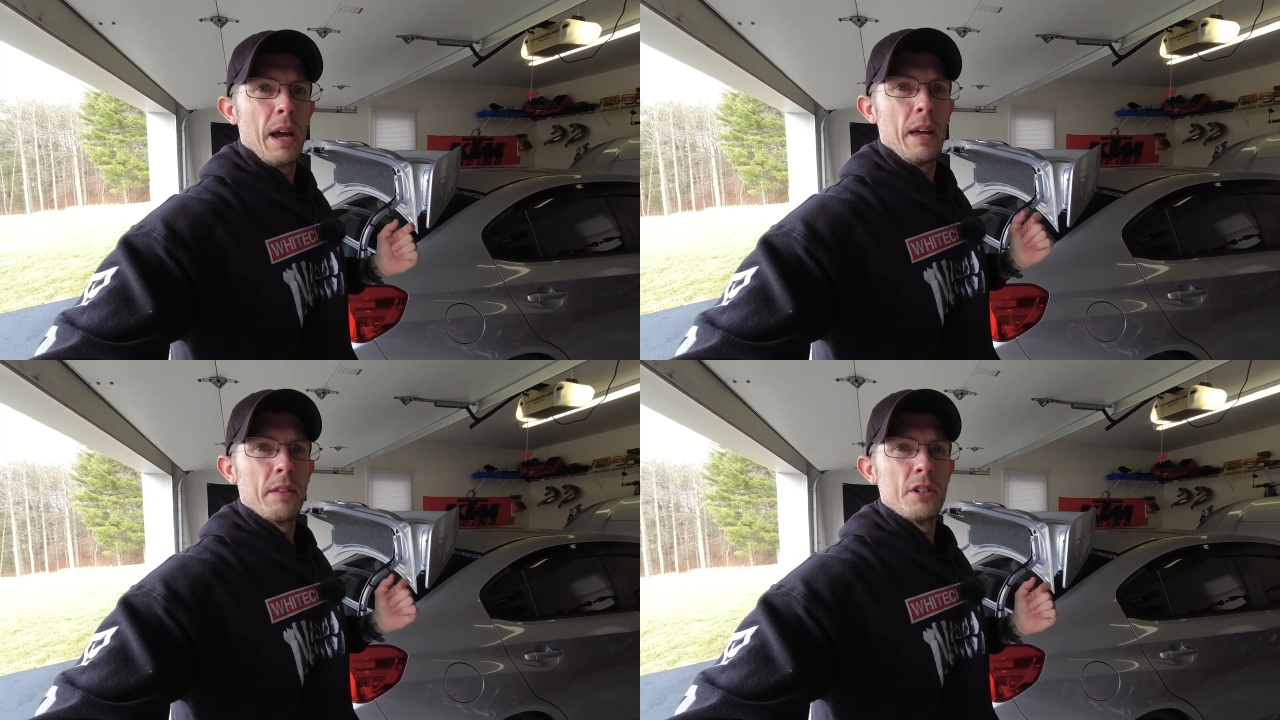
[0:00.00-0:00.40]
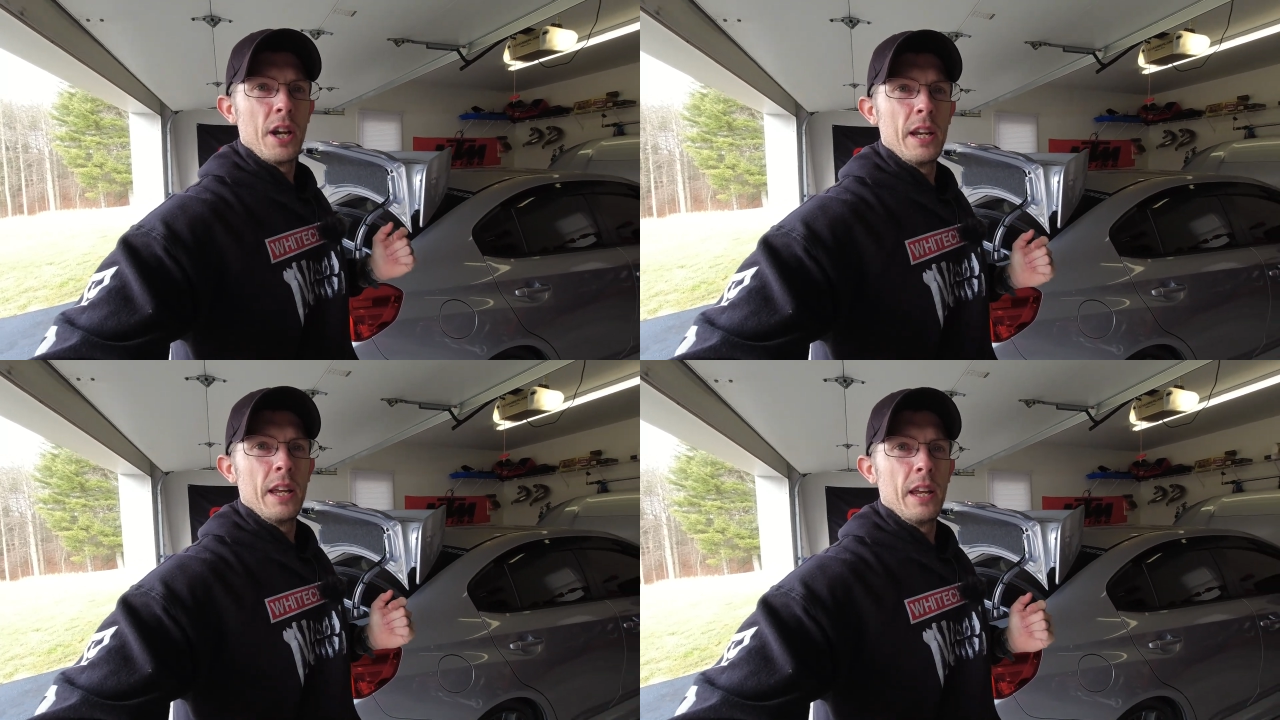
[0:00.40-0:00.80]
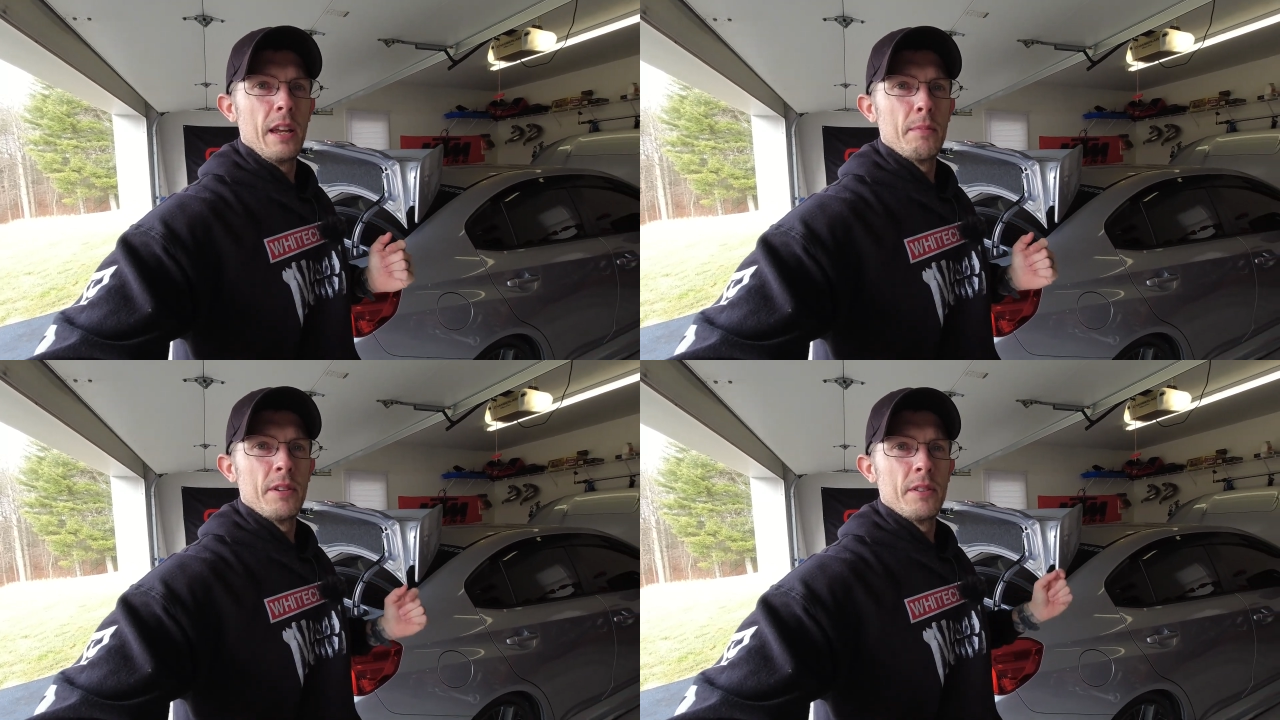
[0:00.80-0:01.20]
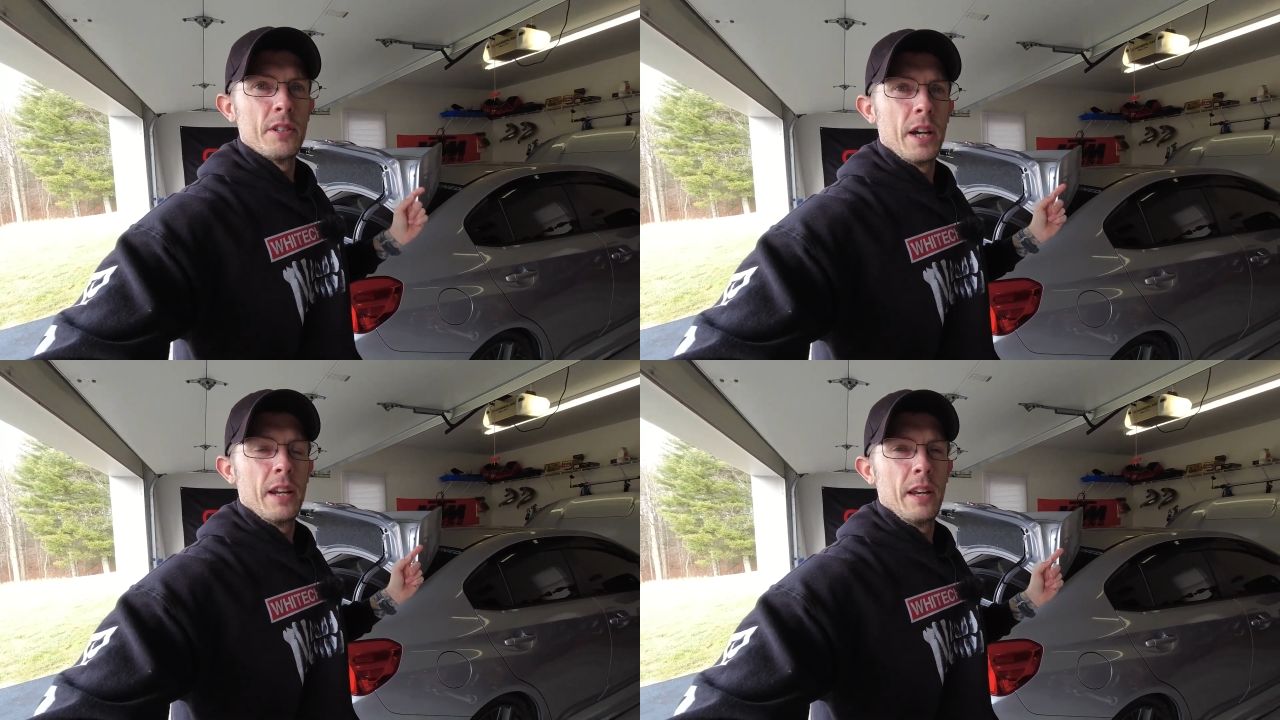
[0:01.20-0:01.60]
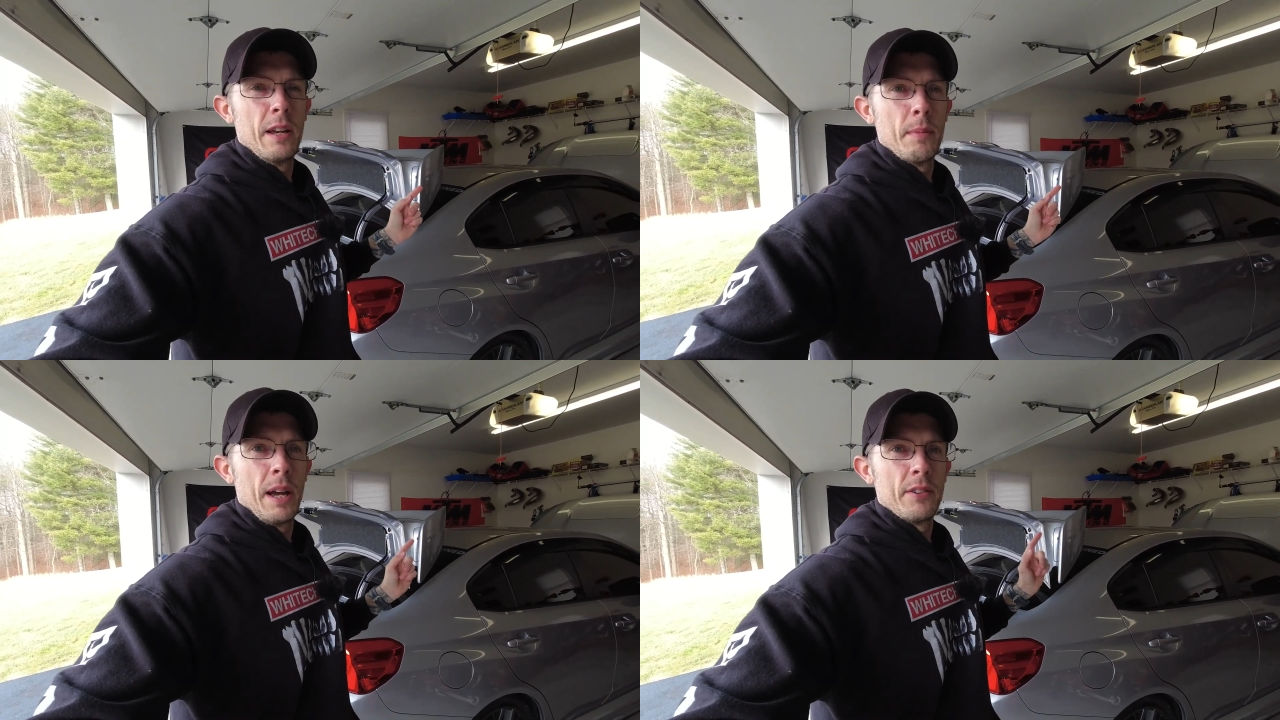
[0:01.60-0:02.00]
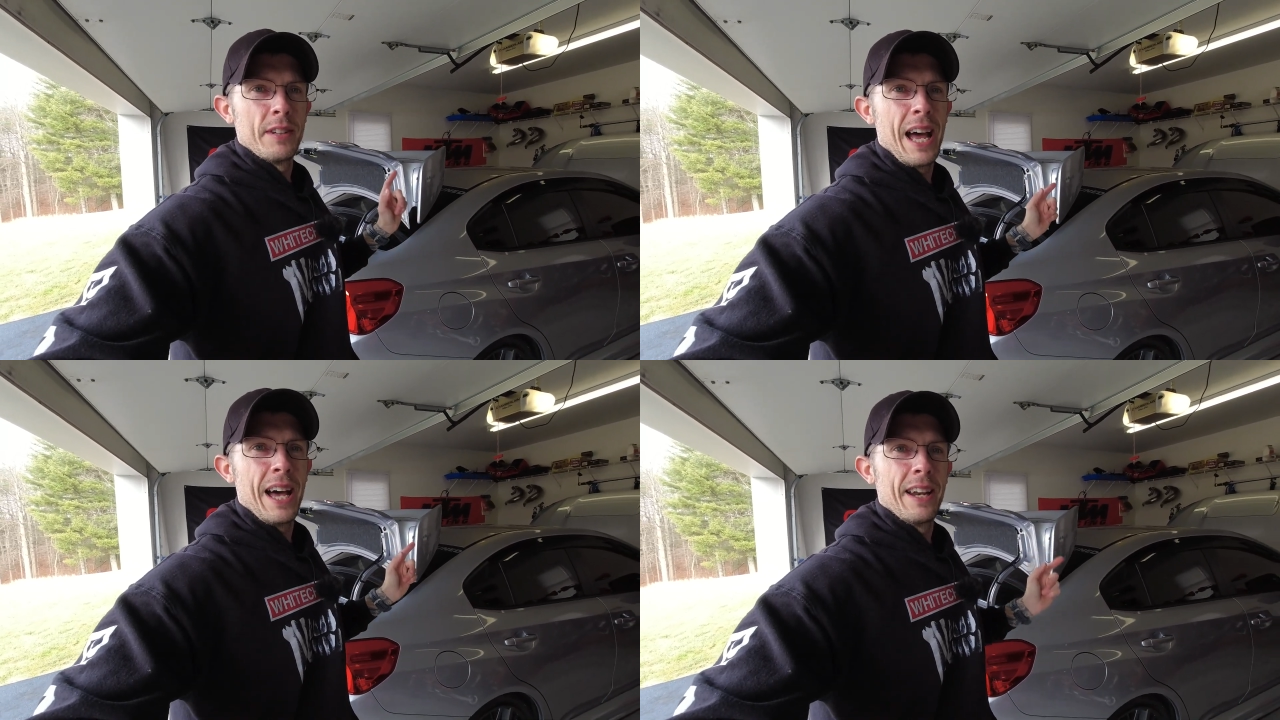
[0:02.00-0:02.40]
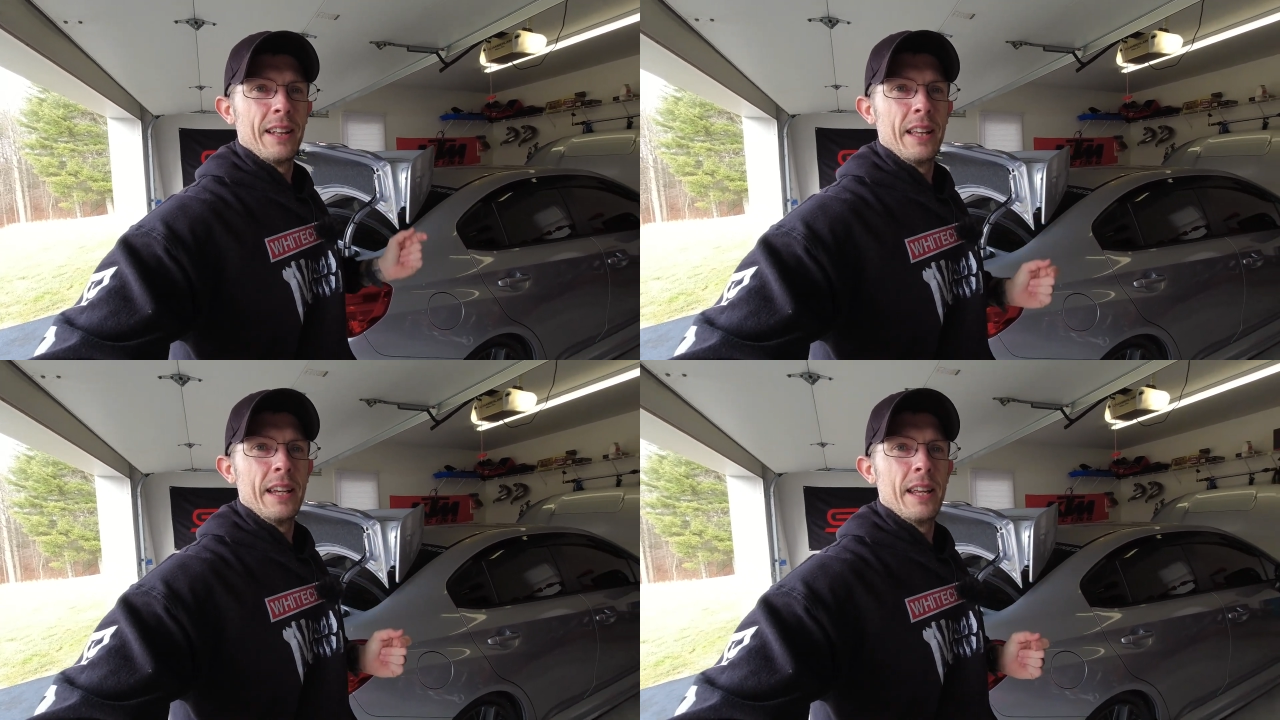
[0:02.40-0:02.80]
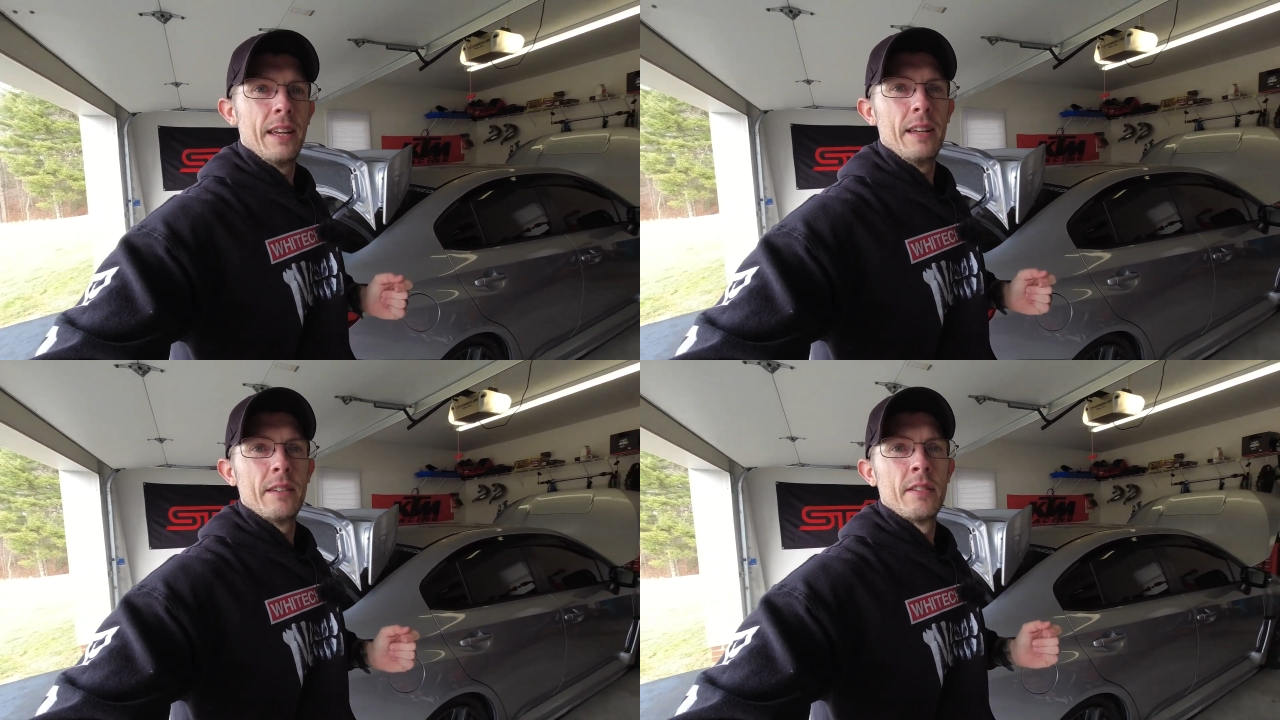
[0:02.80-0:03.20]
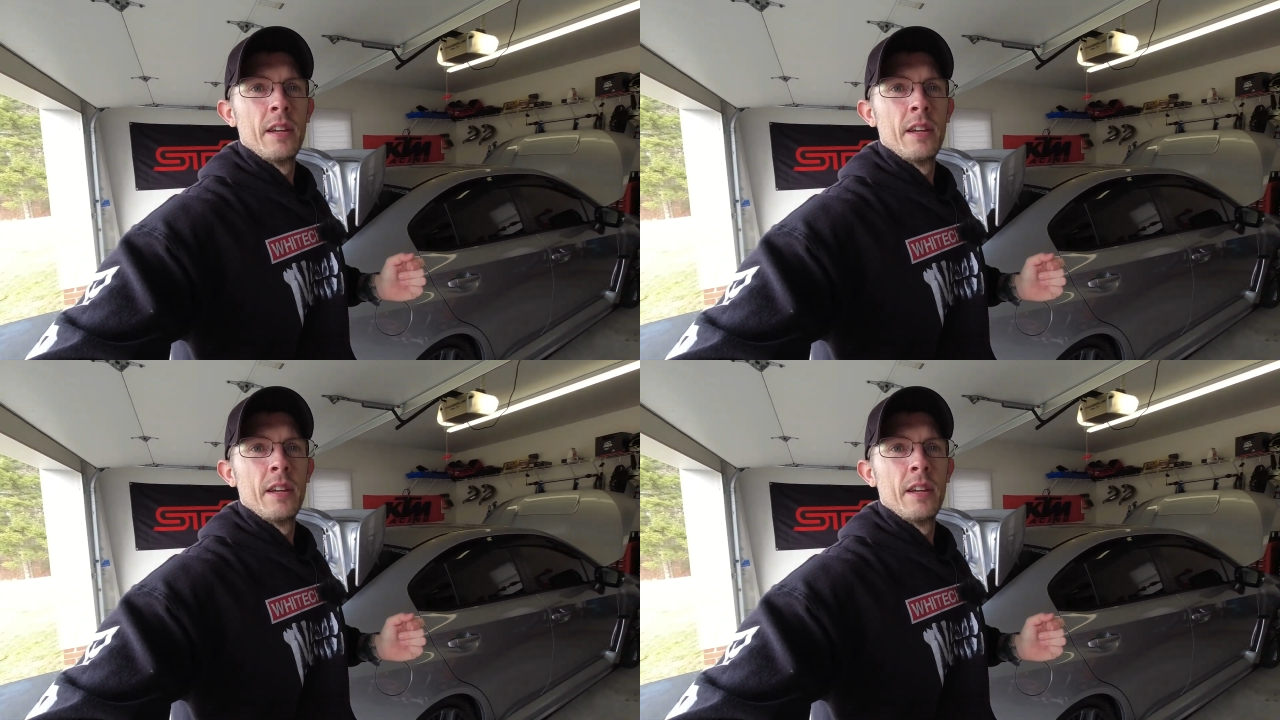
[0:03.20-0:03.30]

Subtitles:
and the JDM is the JDM has 9 LEDs